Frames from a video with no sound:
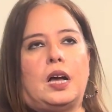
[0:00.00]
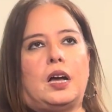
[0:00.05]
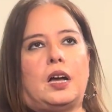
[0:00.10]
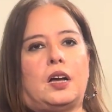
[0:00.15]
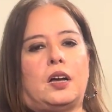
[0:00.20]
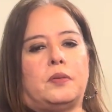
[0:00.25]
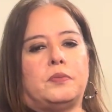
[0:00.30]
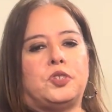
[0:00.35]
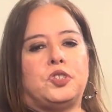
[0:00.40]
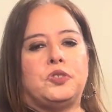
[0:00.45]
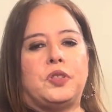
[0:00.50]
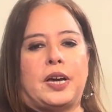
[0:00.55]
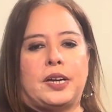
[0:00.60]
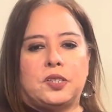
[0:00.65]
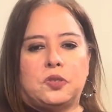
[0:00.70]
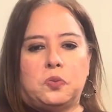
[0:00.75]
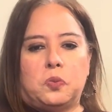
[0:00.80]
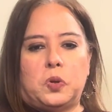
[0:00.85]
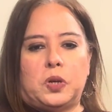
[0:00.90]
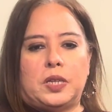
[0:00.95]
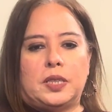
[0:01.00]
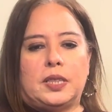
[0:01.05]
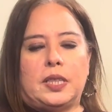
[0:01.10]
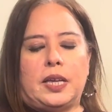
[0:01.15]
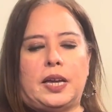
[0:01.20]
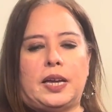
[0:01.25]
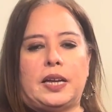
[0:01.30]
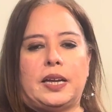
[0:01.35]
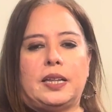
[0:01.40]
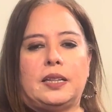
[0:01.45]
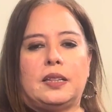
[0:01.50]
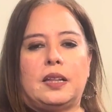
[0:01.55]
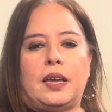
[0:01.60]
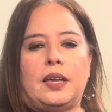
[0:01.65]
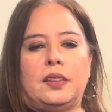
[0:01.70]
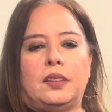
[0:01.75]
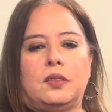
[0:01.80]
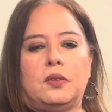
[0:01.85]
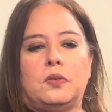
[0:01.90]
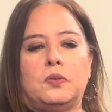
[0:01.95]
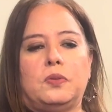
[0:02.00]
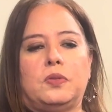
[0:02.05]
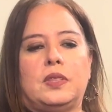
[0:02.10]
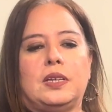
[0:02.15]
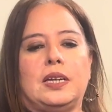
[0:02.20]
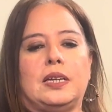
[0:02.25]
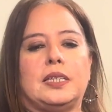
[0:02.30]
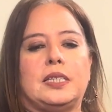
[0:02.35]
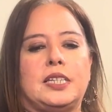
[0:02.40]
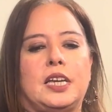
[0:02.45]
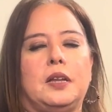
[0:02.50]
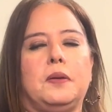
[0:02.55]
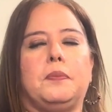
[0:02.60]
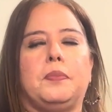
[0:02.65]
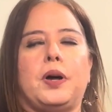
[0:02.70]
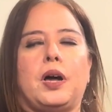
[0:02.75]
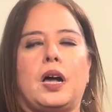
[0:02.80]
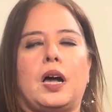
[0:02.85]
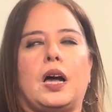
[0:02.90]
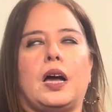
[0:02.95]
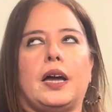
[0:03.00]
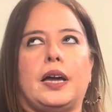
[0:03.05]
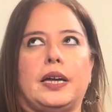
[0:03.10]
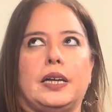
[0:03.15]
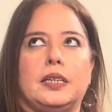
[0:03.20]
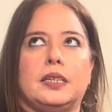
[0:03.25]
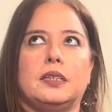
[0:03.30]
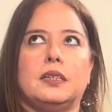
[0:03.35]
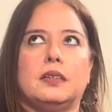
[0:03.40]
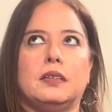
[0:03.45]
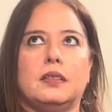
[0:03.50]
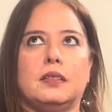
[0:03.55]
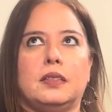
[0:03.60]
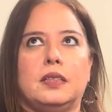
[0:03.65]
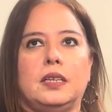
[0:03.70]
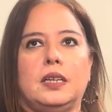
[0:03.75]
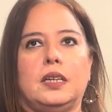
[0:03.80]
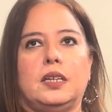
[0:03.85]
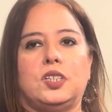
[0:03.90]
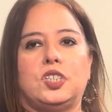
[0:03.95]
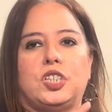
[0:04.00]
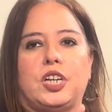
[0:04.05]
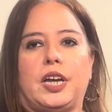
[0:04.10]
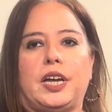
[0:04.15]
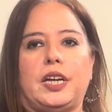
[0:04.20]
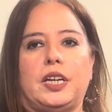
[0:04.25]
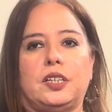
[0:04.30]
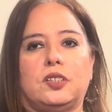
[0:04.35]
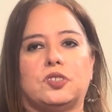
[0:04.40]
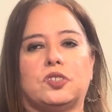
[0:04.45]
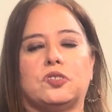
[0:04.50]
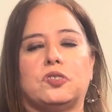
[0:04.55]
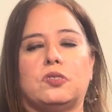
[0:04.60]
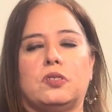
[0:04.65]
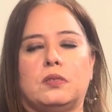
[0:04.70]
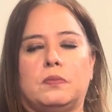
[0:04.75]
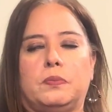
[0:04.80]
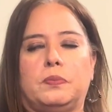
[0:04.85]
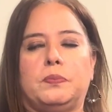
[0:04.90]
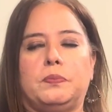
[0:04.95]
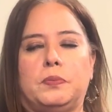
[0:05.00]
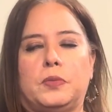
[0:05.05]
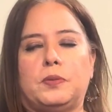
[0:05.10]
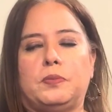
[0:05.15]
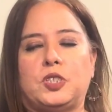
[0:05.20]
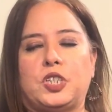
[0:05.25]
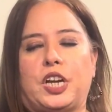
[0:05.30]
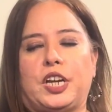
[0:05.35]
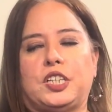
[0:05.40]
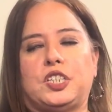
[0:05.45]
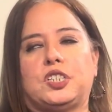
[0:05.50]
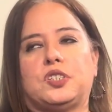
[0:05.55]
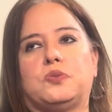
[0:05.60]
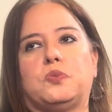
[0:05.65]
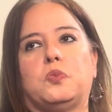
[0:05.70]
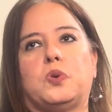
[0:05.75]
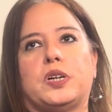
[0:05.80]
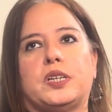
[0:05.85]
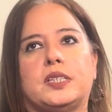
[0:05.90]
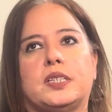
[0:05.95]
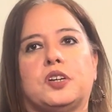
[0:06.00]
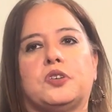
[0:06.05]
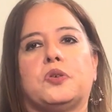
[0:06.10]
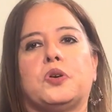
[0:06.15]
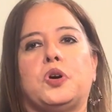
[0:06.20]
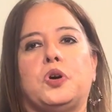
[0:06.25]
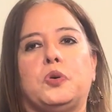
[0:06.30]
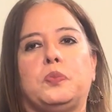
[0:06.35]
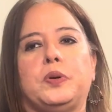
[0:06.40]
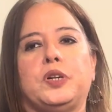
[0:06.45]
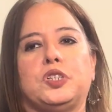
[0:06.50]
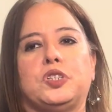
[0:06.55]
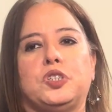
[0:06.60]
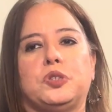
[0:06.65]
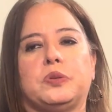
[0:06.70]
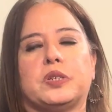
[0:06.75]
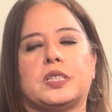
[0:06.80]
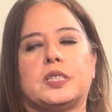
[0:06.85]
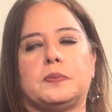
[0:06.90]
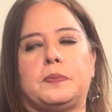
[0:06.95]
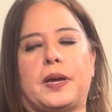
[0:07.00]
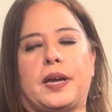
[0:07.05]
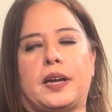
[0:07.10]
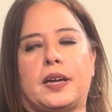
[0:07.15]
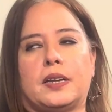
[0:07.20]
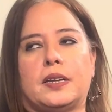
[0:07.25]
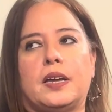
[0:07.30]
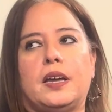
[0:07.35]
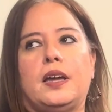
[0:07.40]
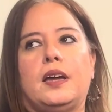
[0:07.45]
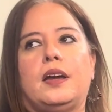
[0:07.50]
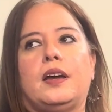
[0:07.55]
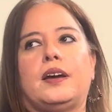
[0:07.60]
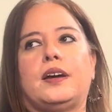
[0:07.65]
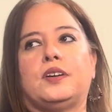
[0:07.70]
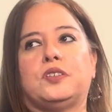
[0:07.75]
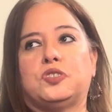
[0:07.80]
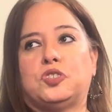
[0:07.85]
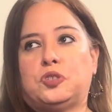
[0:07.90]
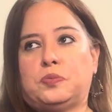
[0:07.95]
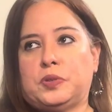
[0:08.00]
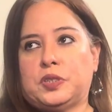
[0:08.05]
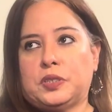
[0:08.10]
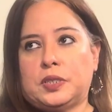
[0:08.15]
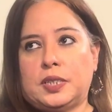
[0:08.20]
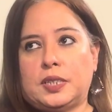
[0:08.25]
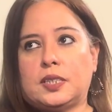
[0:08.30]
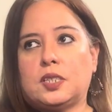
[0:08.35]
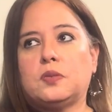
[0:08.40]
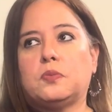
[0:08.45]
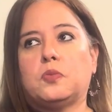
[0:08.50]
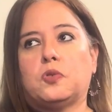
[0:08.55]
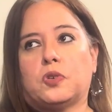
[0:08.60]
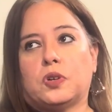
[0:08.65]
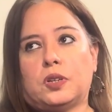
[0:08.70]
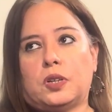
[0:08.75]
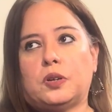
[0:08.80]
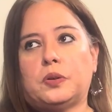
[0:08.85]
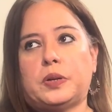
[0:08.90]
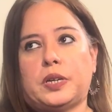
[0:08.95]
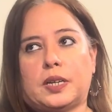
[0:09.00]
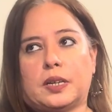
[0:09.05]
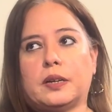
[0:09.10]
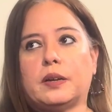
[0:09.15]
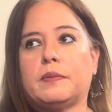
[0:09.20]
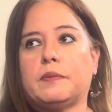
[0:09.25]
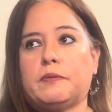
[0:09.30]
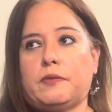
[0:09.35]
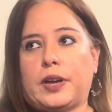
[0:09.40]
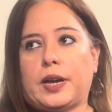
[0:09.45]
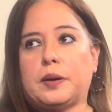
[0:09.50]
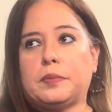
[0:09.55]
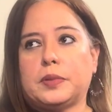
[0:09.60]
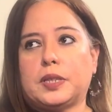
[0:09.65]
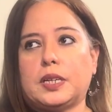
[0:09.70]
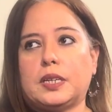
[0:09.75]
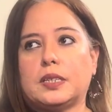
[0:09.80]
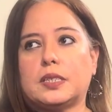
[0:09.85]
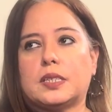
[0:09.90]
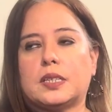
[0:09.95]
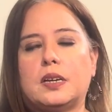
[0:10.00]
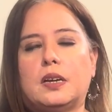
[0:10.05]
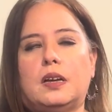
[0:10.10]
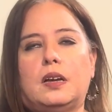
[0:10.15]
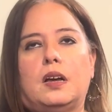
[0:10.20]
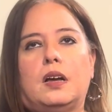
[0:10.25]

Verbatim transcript: Um, so that's one thing. And and the the intent behind the change or the the changes was they were hoping to expand eligibility to more low income families.